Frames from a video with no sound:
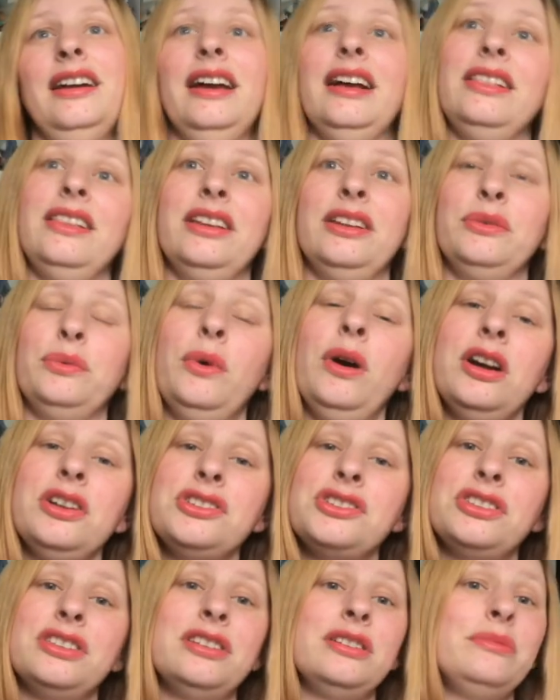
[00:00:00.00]
and then
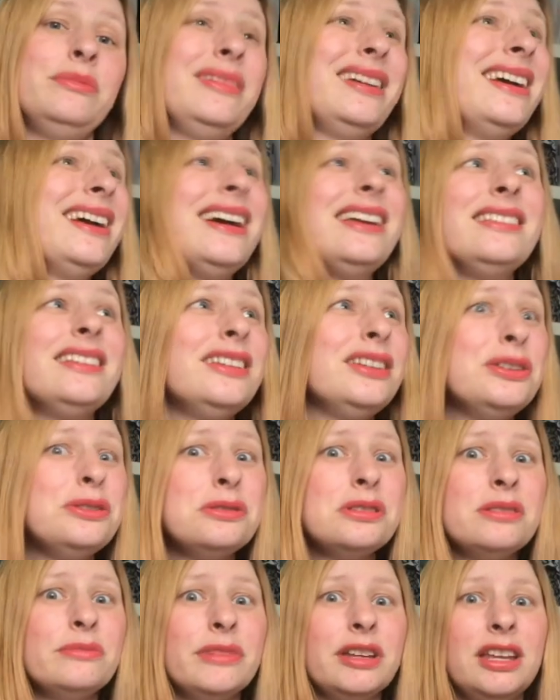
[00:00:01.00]
wash them and then
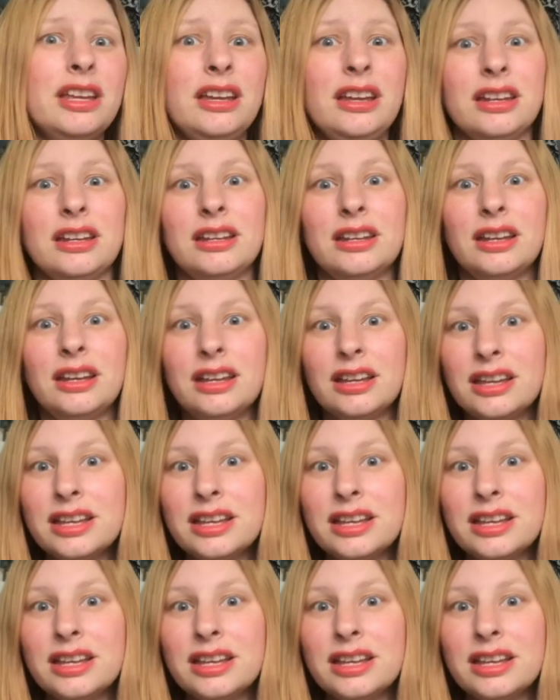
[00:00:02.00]
use them again.